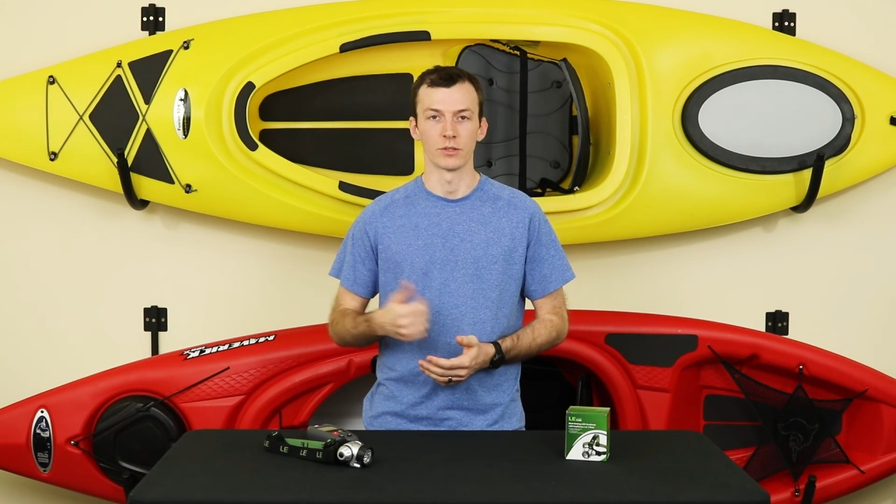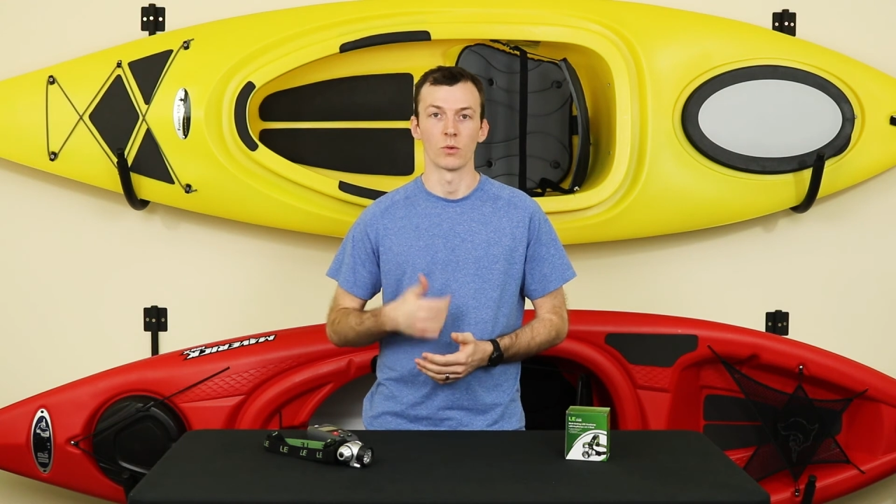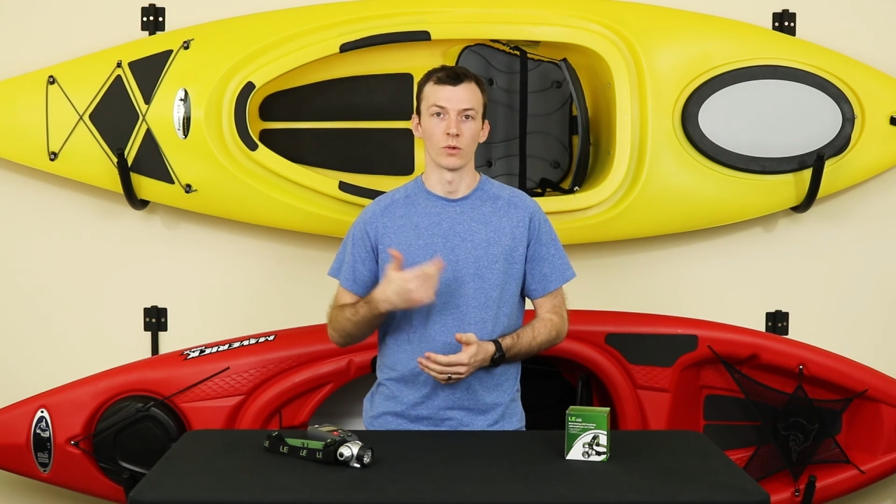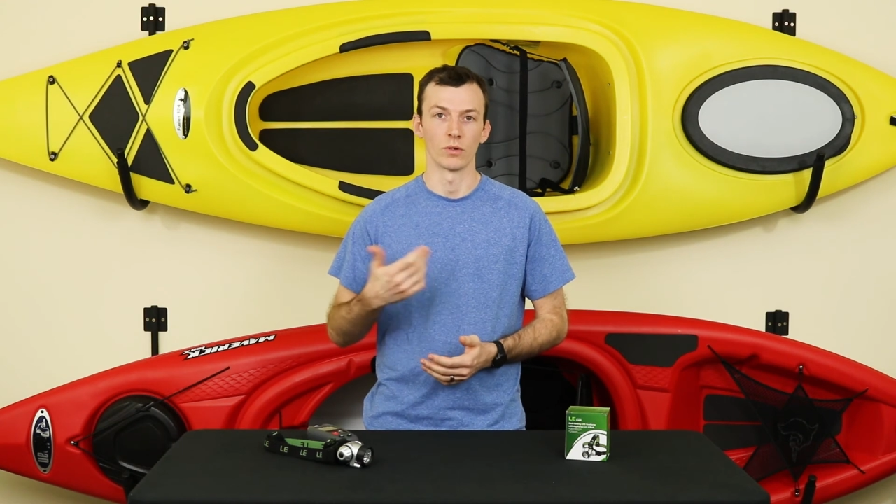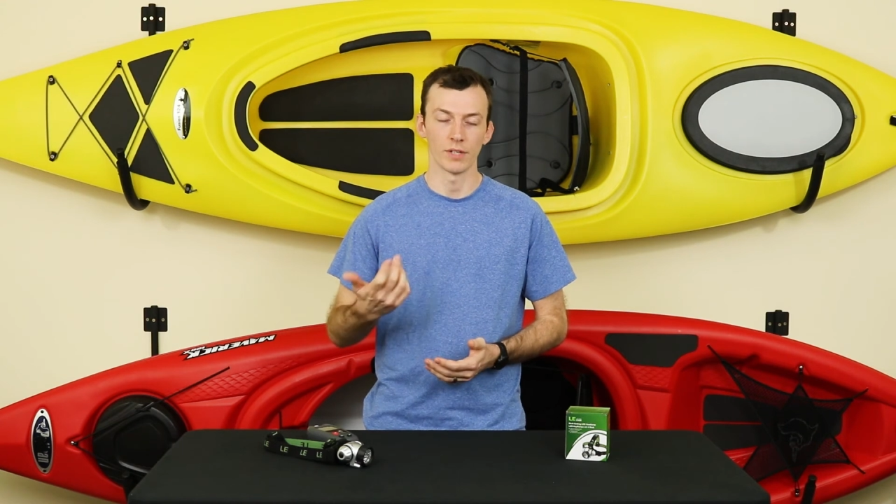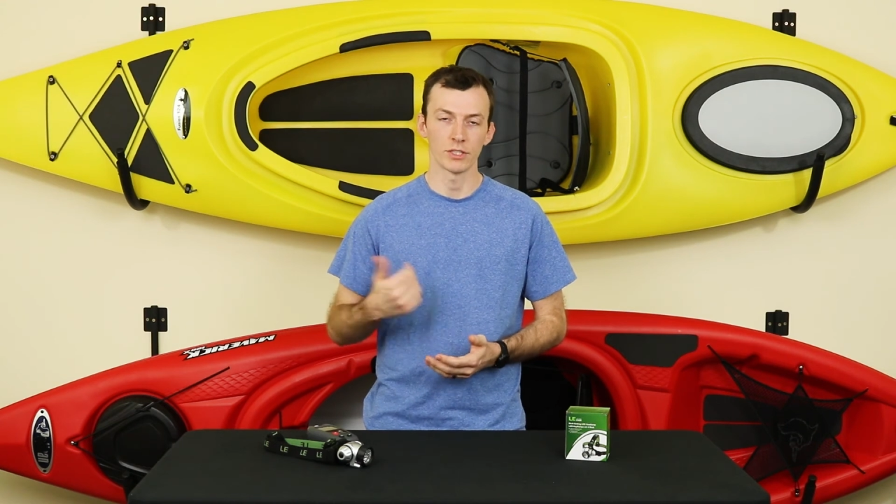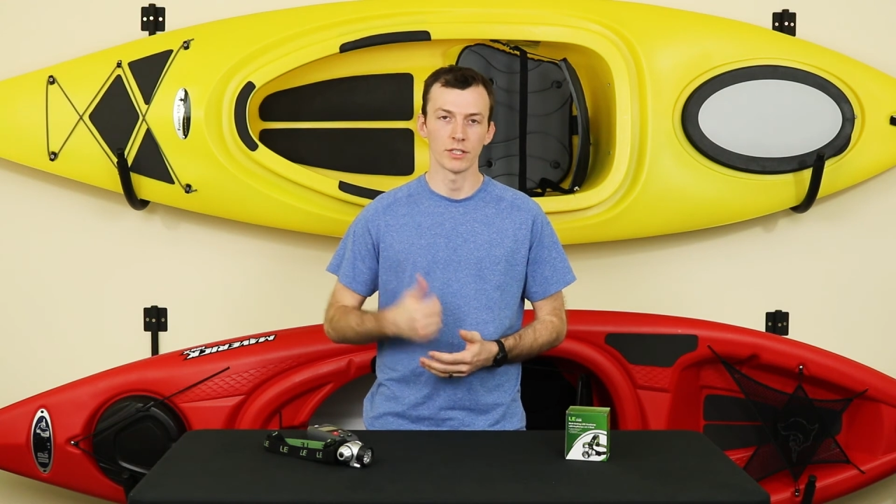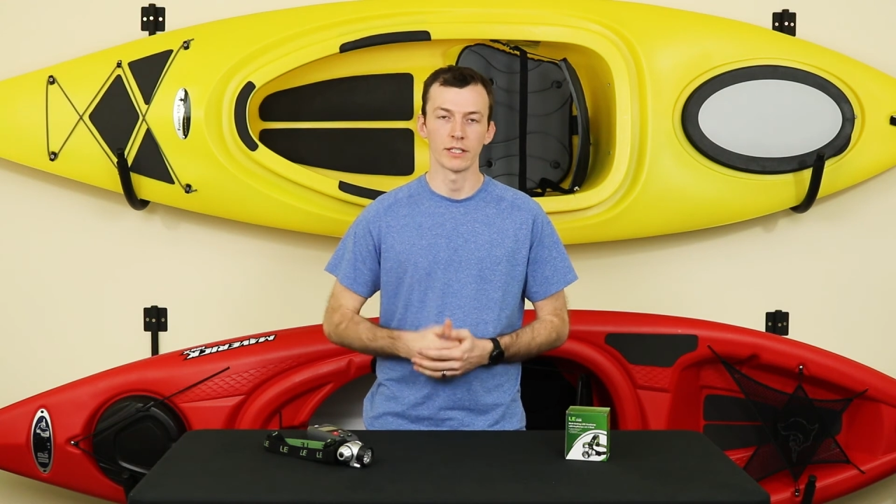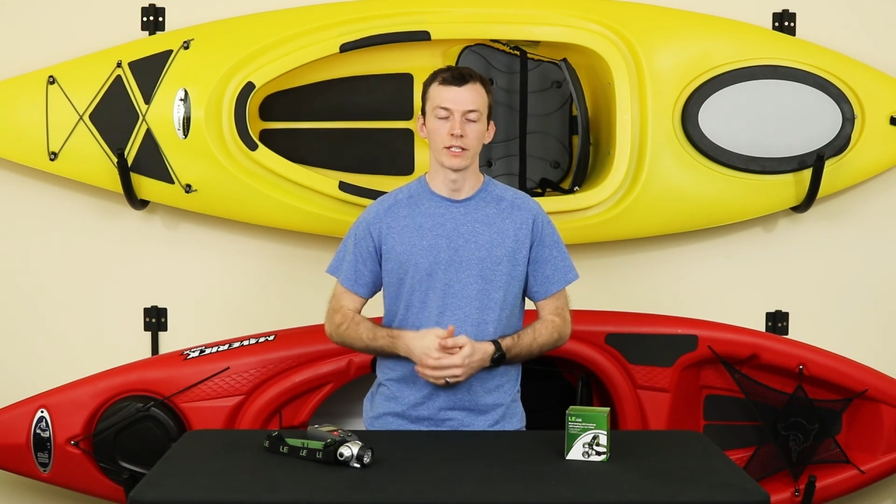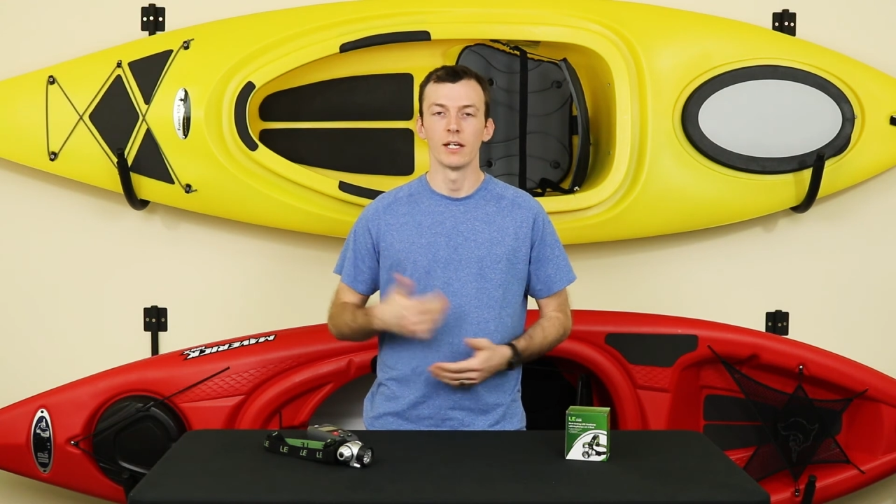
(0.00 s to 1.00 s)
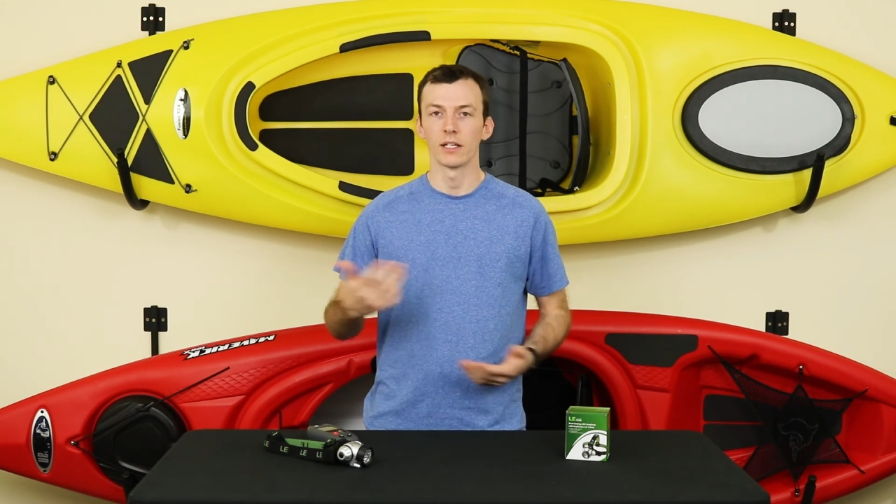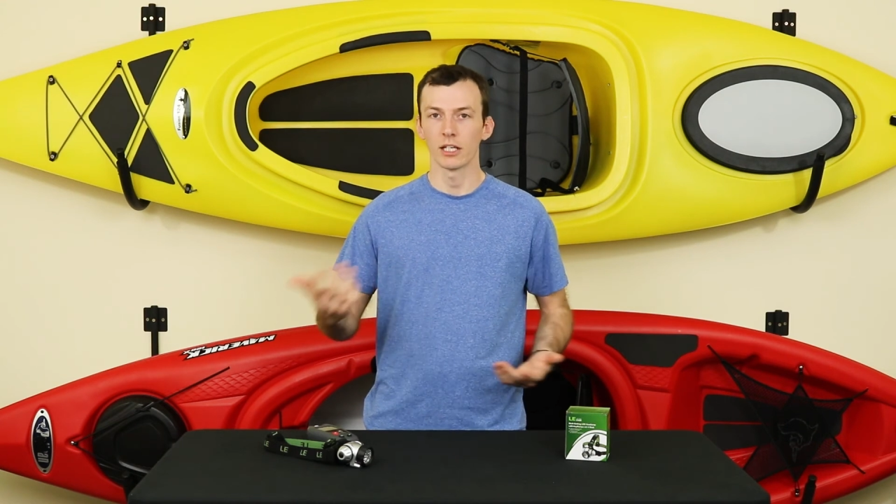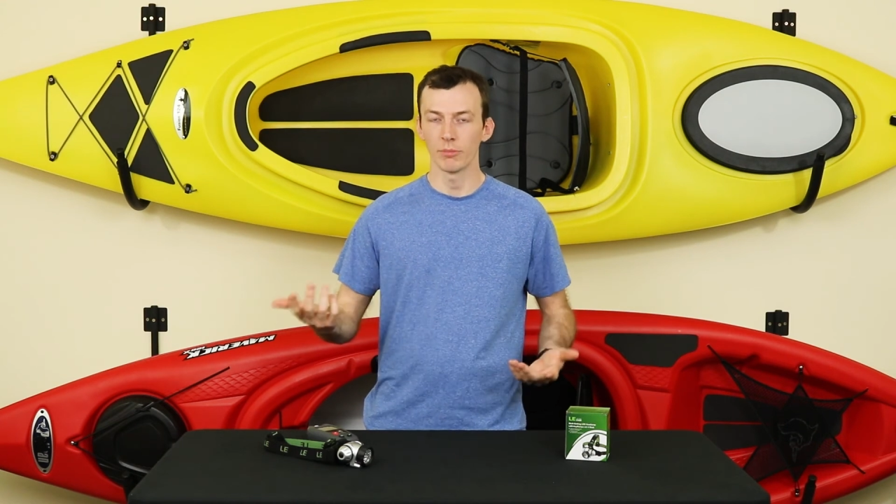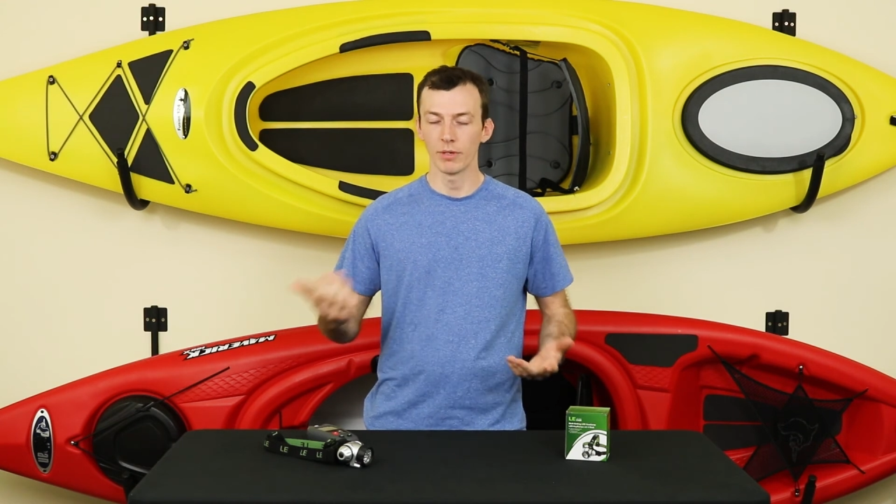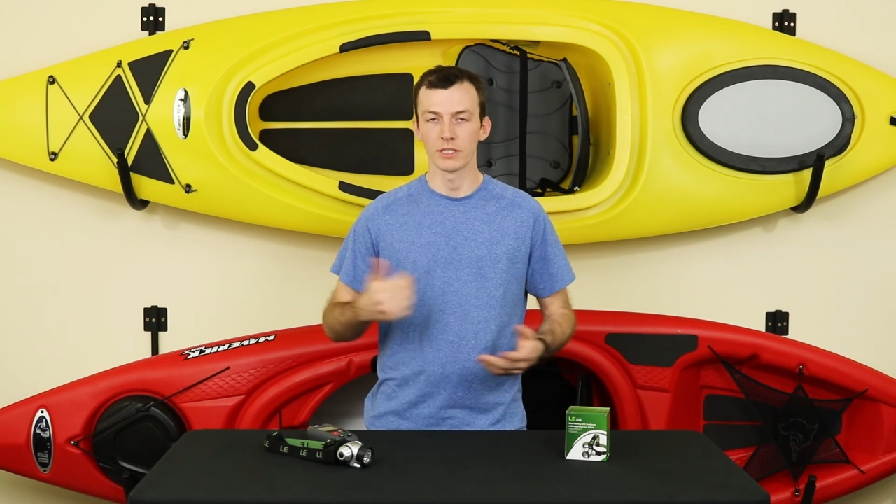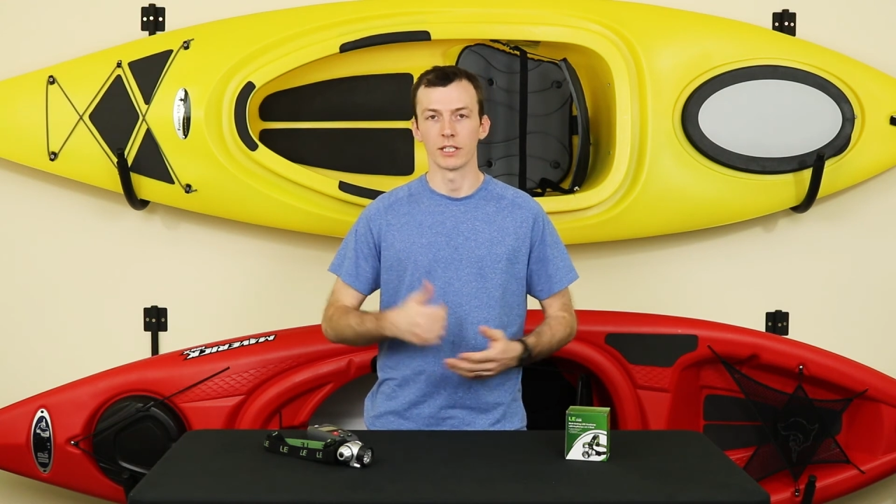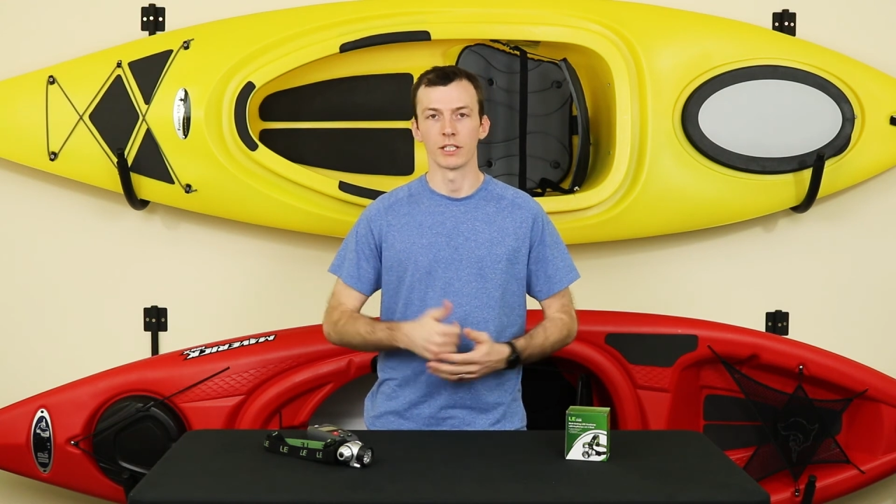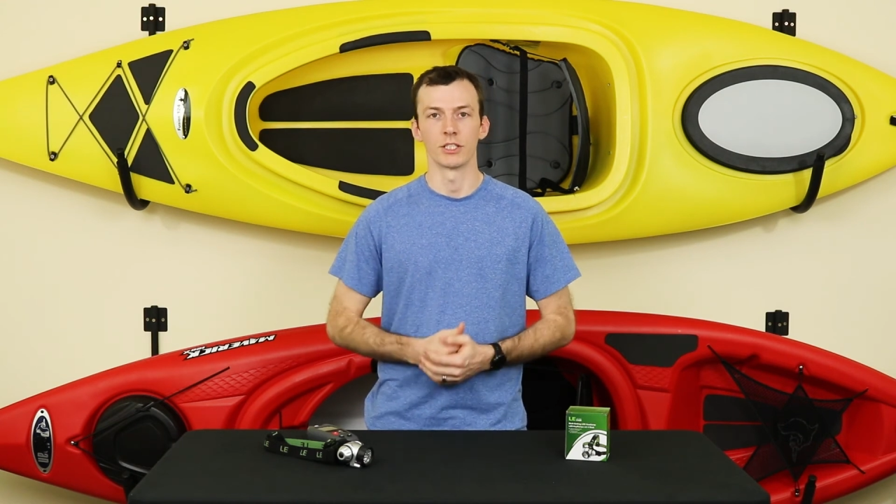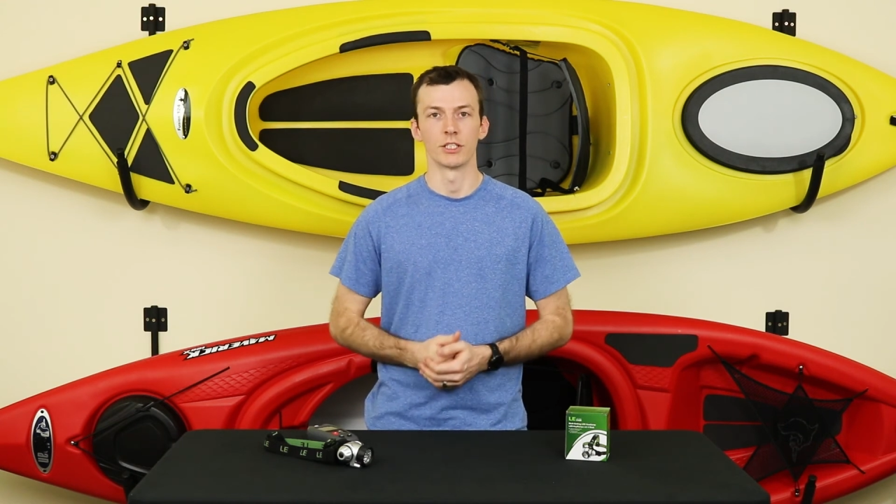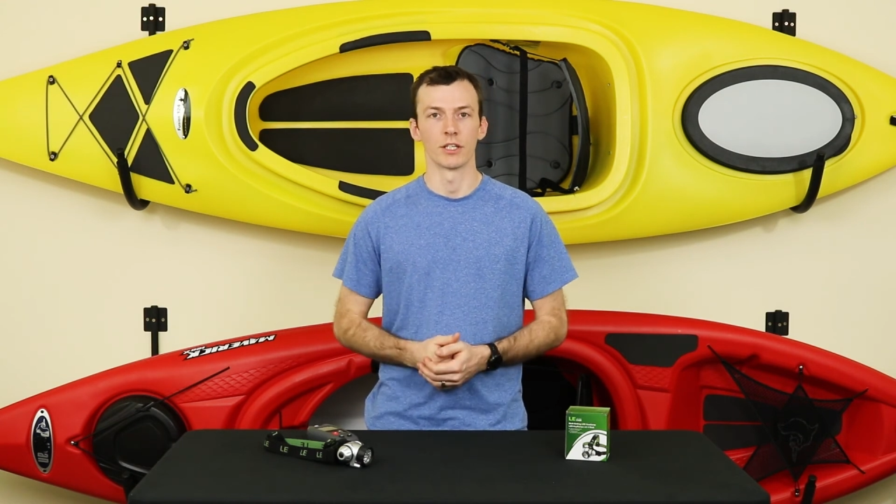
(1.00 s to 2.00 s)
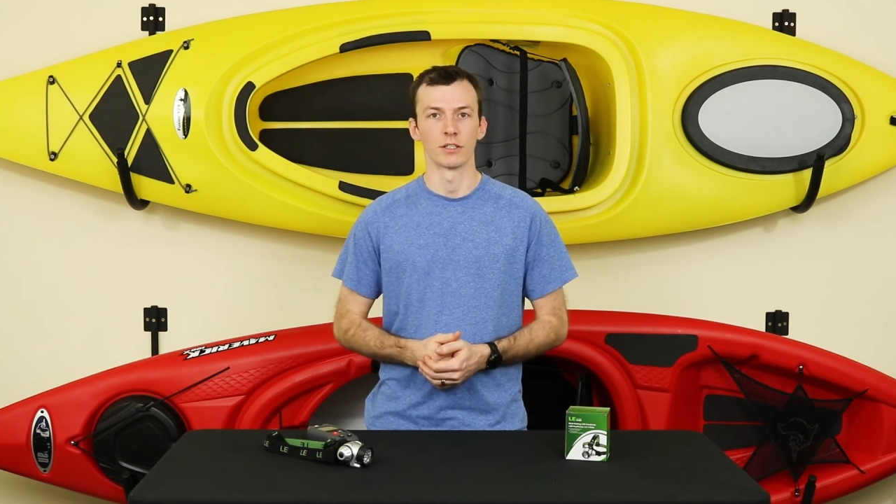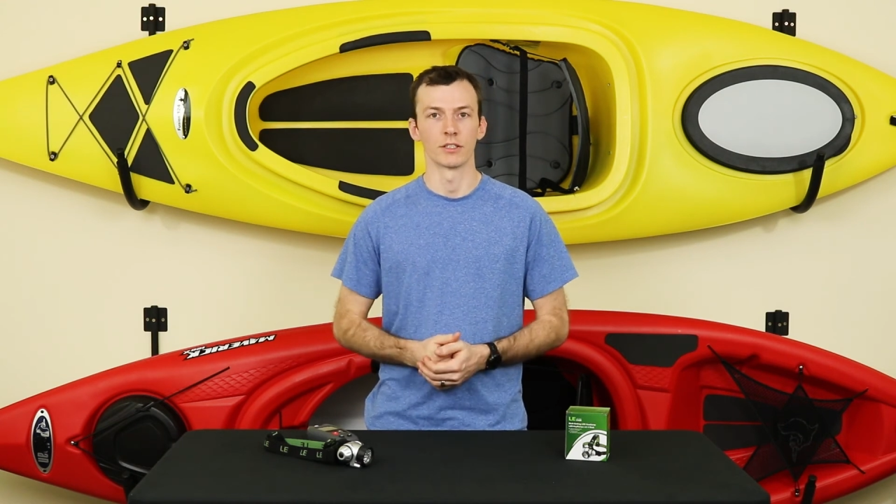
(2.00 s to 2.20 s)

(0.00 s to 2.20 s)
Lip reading: or flashlight compares against each other